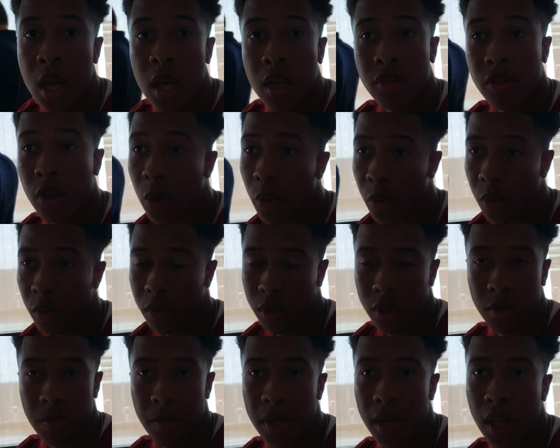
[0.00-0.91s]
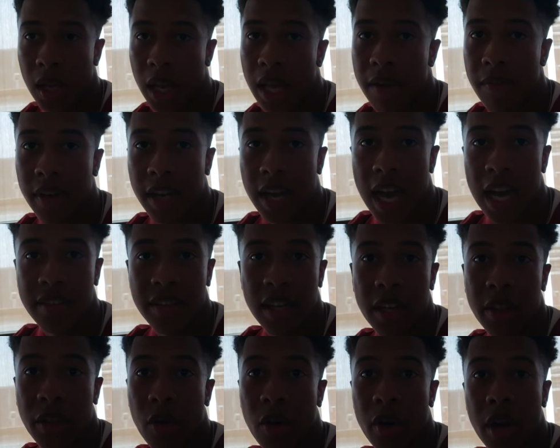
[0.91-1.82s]
So, you know what I mean, 11 guys
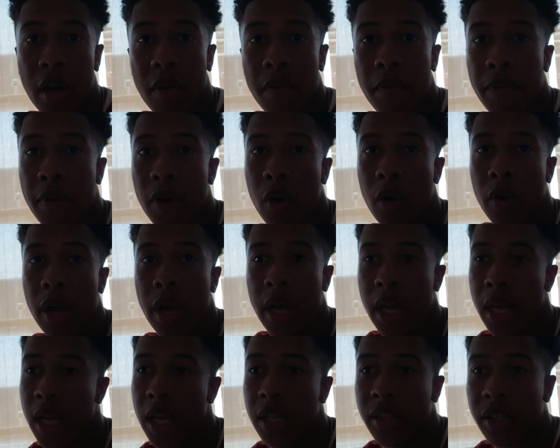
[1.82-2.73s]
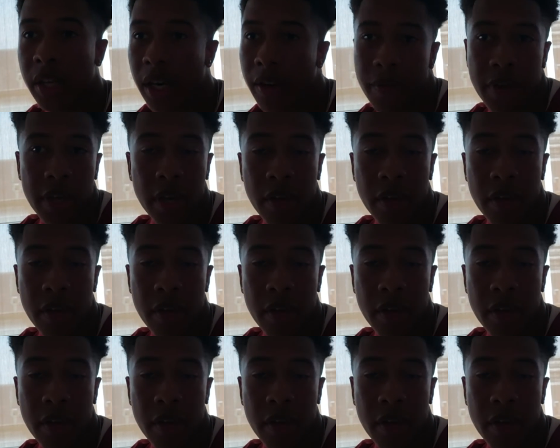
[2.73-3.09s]
out there on that field, each and every